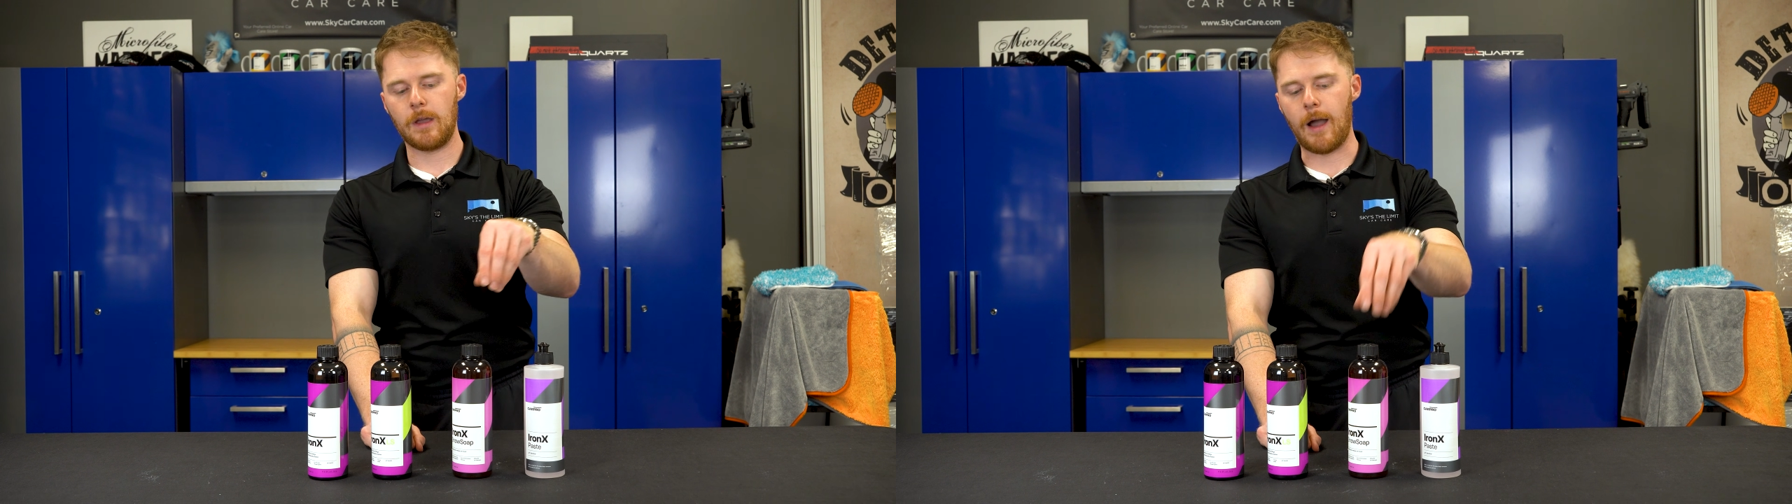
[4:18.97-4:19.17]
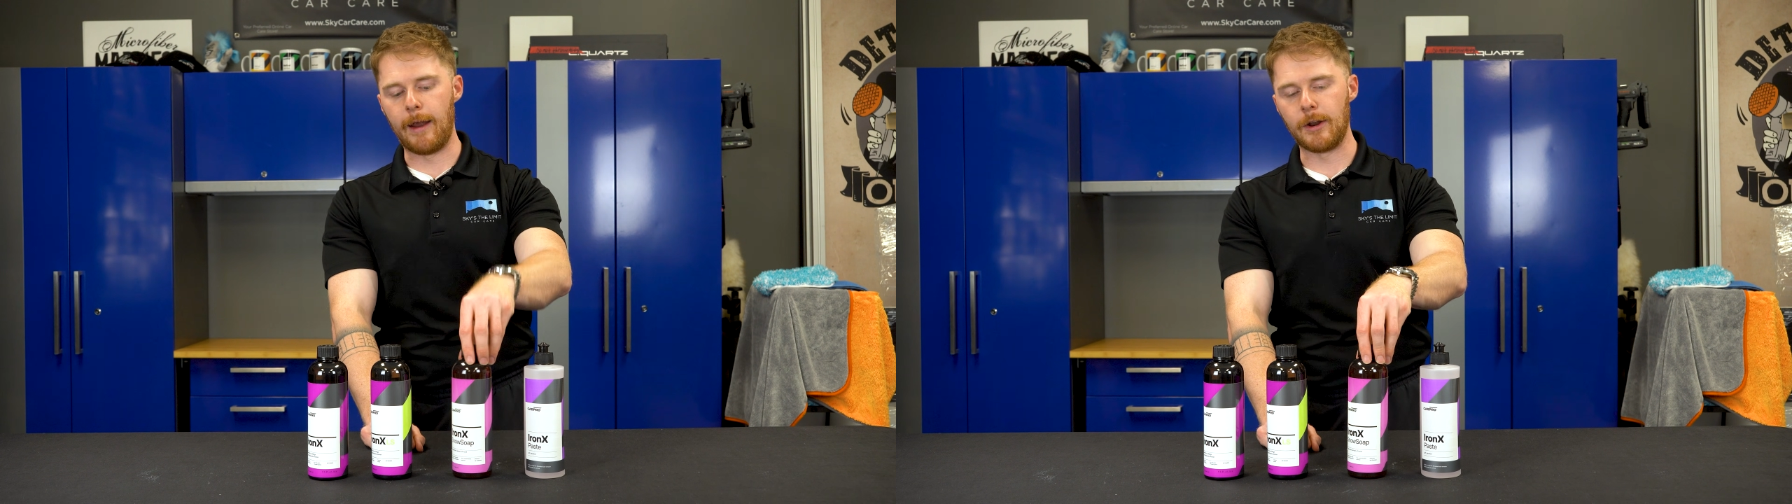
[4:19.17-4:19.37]

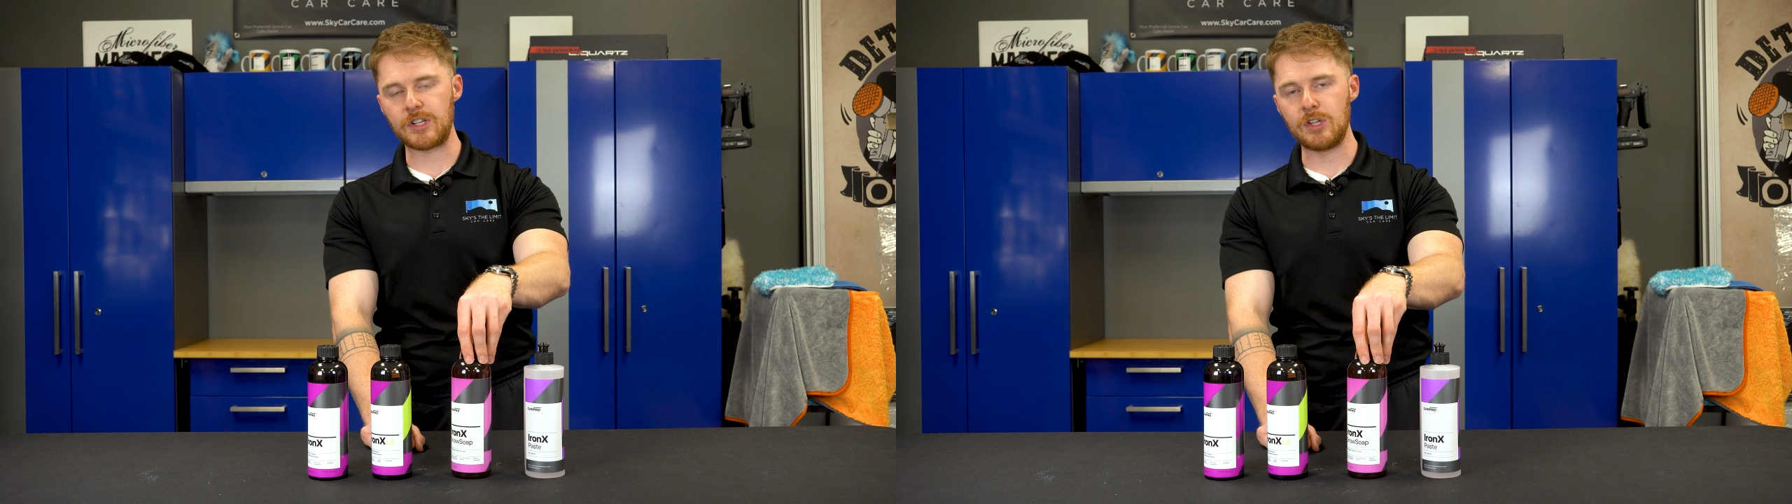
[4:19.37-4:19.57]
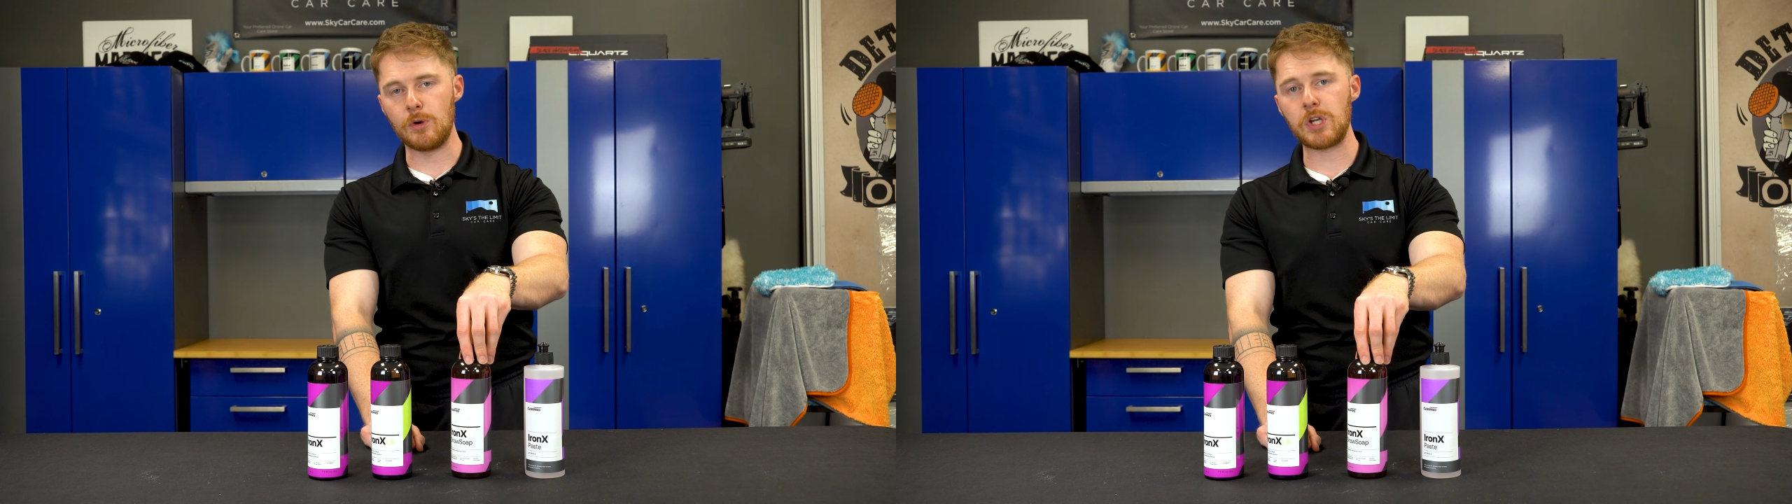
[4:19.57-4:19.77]
IronX
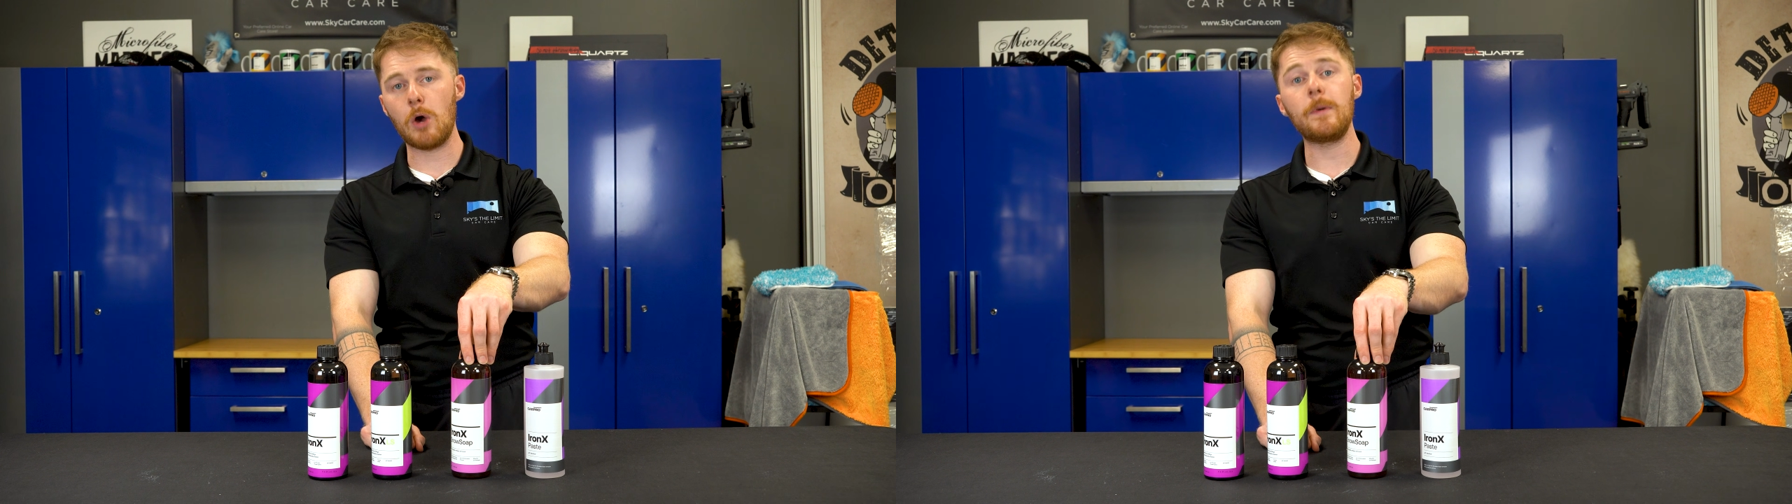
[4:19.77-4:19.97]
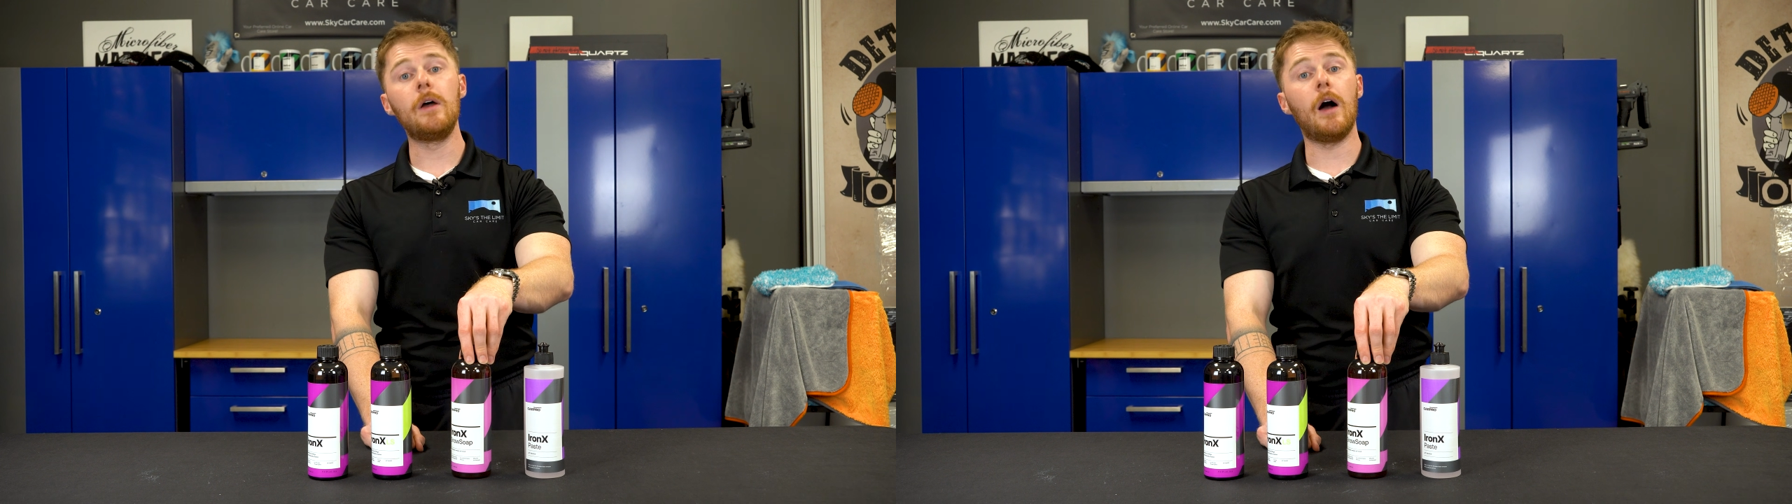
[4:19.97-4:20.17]
Snow
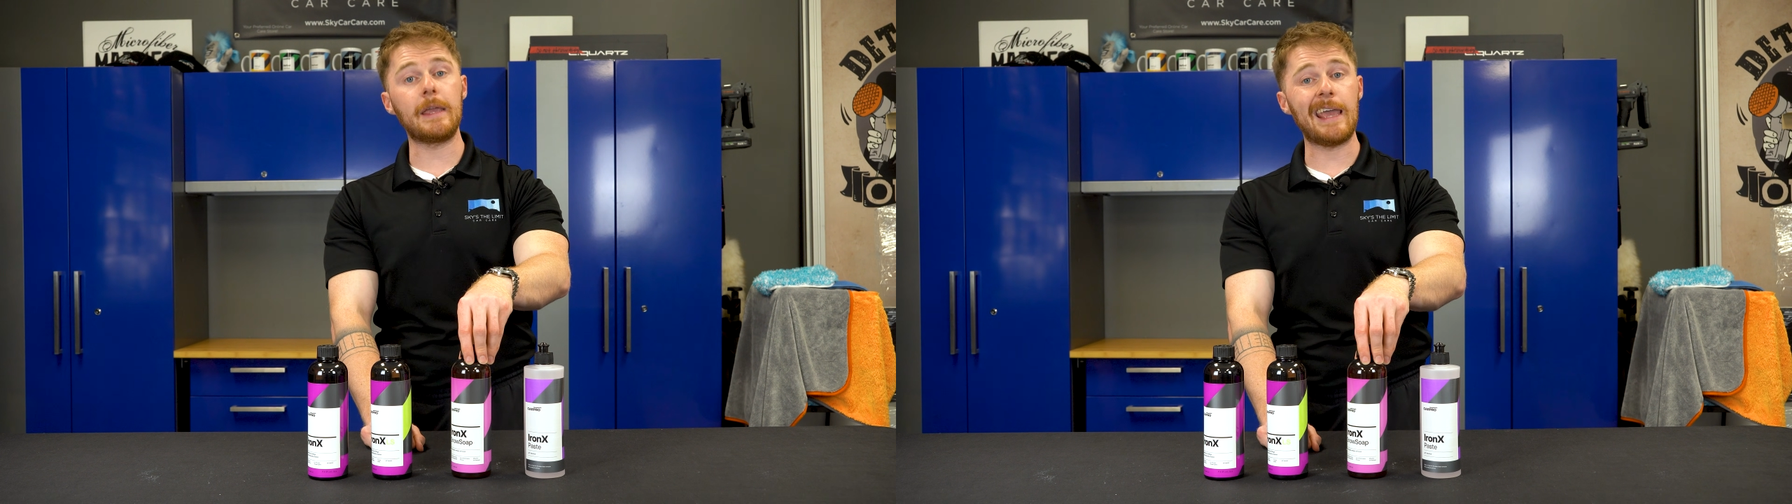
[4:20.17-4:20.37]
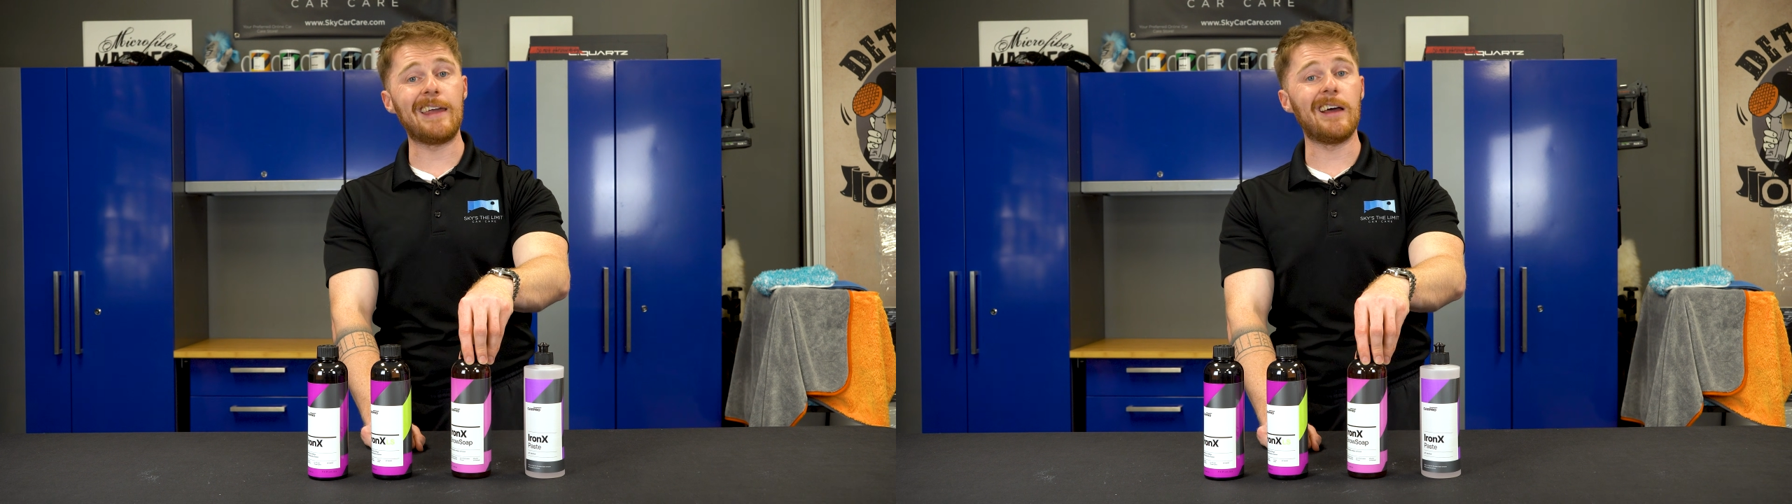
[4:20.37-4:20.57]
Soap, again,